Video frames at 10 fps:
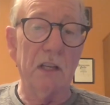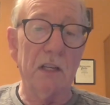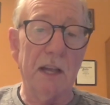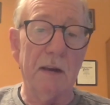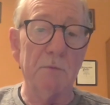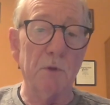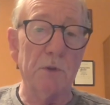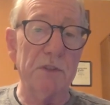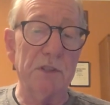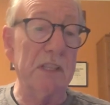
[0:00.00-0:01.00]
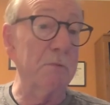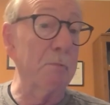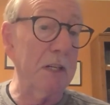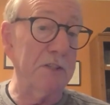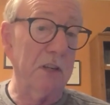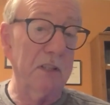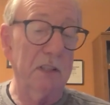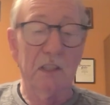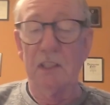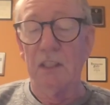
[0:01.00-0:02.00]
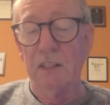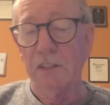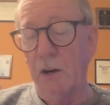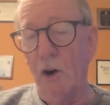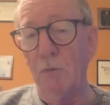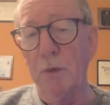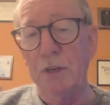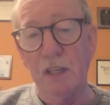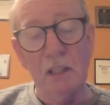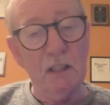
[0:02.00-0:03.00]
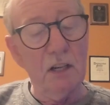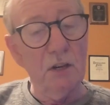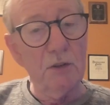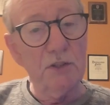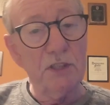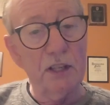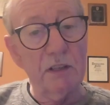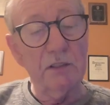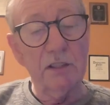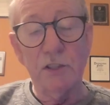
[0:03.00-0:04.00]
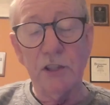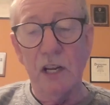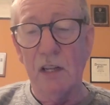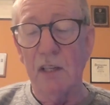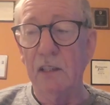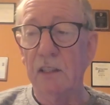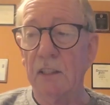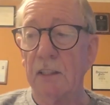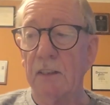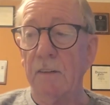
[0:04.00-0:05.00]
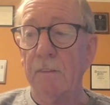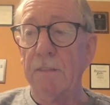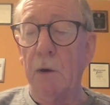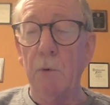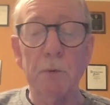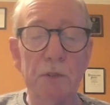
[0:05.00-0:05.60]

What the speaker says: the clams was this muscle that opened and closed the shell, that we